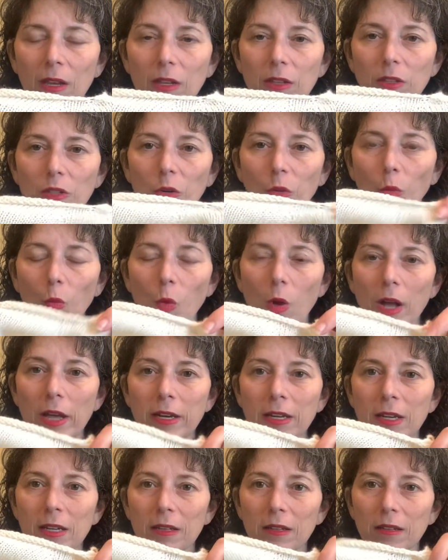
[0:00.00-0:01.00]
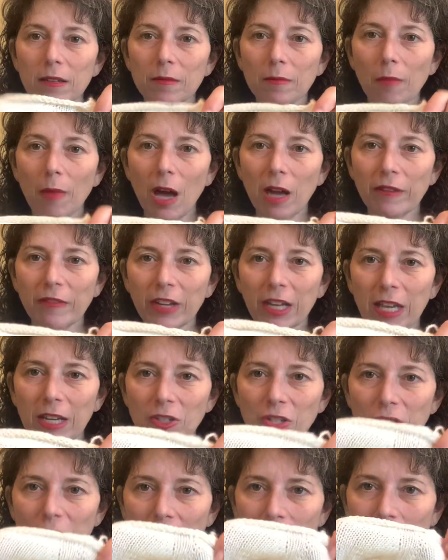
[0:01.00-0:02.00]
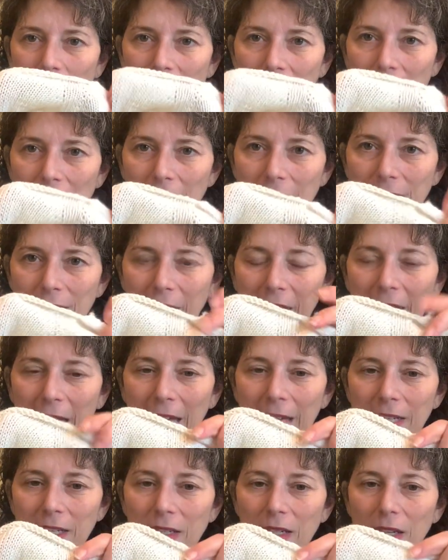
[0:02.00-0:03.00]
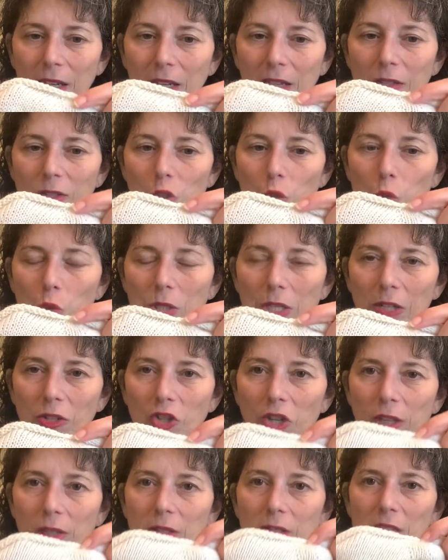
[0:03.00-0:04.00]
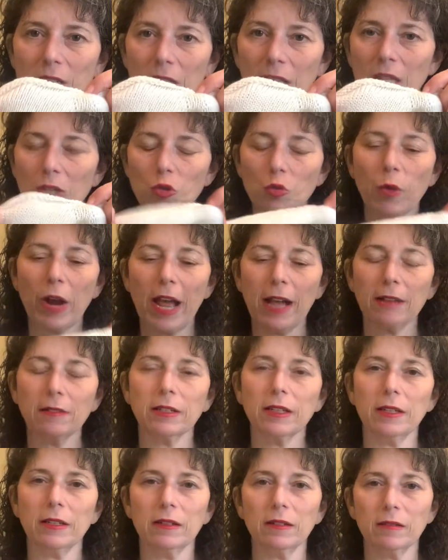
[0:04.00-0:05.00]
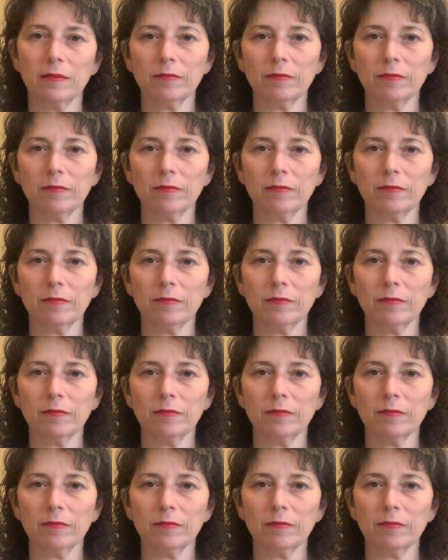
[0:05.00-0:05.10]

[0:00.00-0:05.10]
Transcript: So one modification I made is I added 2 stitches to each raglan